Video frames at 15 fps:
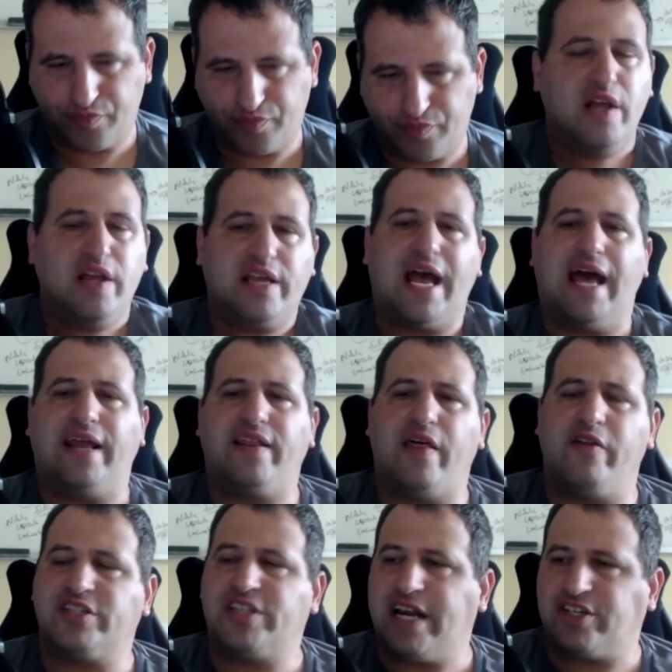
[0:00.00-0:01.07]
Yeah, and
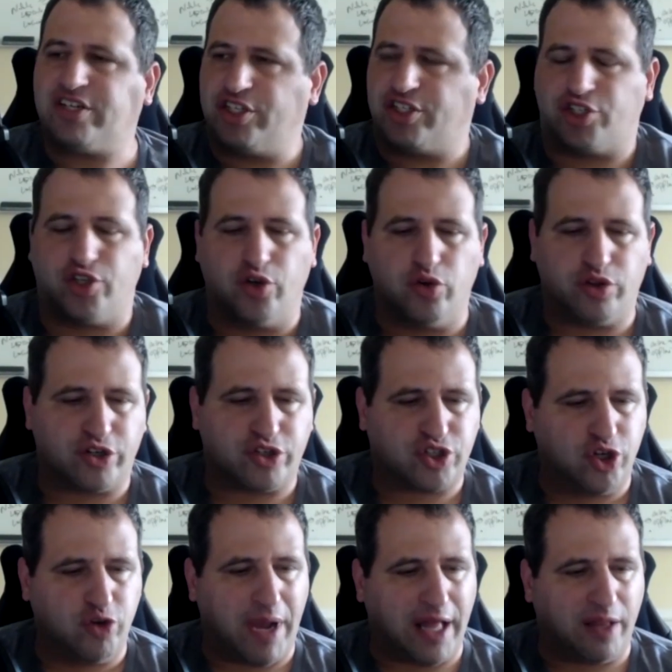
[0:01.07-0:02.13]
there's actually two
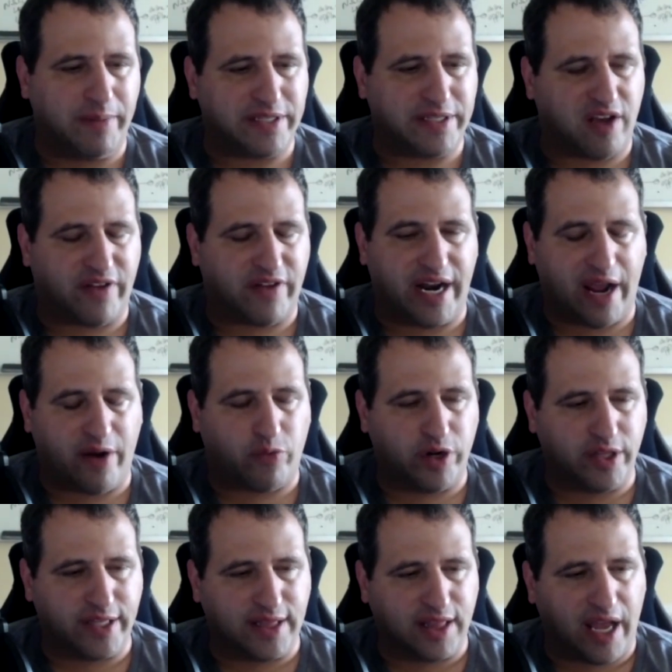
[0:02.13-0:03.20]
elements of it, and I
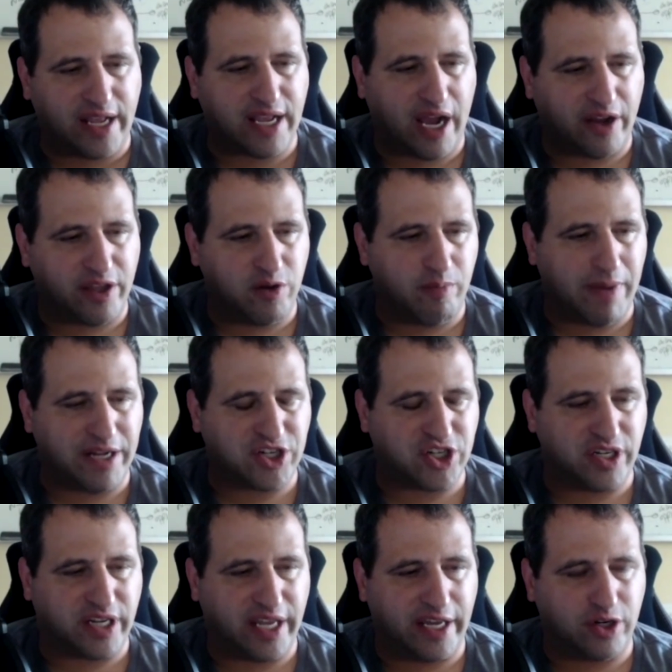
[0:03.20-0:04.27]
really like how you mentioned
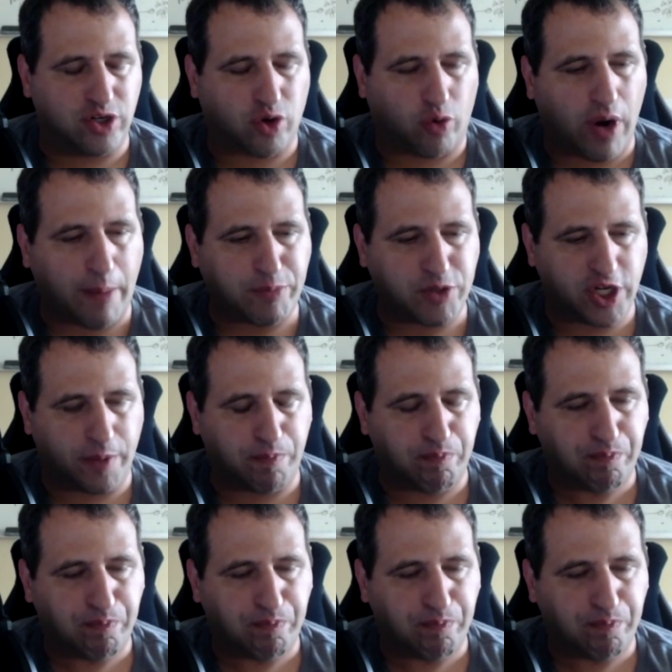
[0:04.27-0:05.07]
interruption.